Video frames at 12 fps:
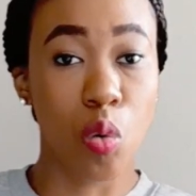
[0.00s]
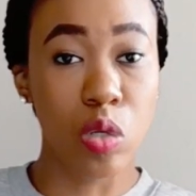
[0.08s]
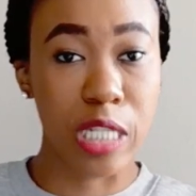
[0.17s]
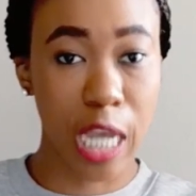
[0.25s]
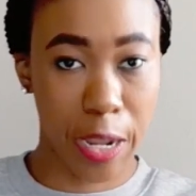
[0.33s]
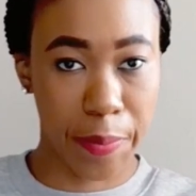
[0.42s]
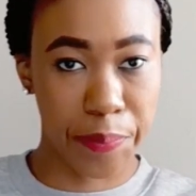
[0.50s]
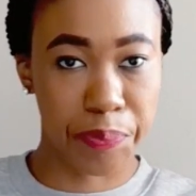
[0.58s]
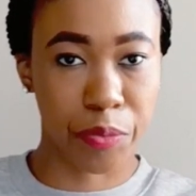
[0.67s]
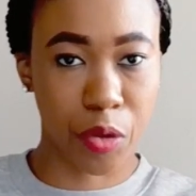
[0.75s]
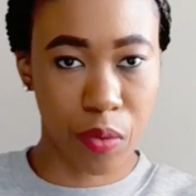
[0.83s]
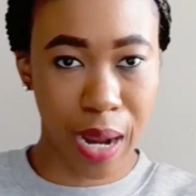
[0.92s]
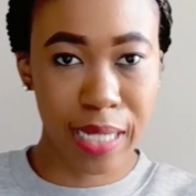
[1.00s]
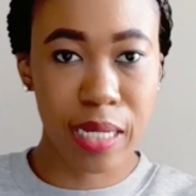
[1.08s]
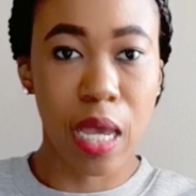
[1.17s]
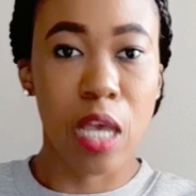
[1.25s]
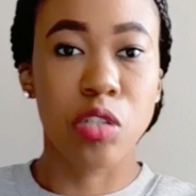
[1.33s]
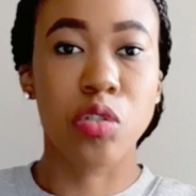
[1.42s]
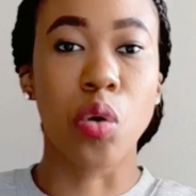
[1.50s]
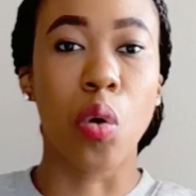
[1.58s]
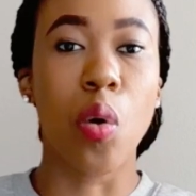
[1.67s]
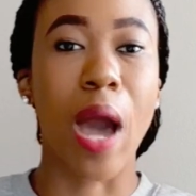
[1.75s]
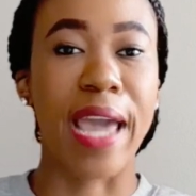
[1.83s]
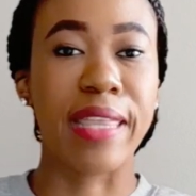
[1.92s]
term, right?
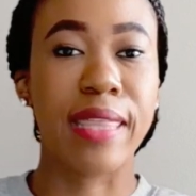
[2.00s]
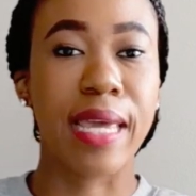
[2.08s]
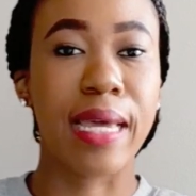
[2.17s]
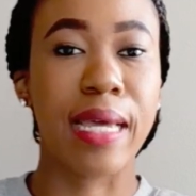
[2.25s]
So I think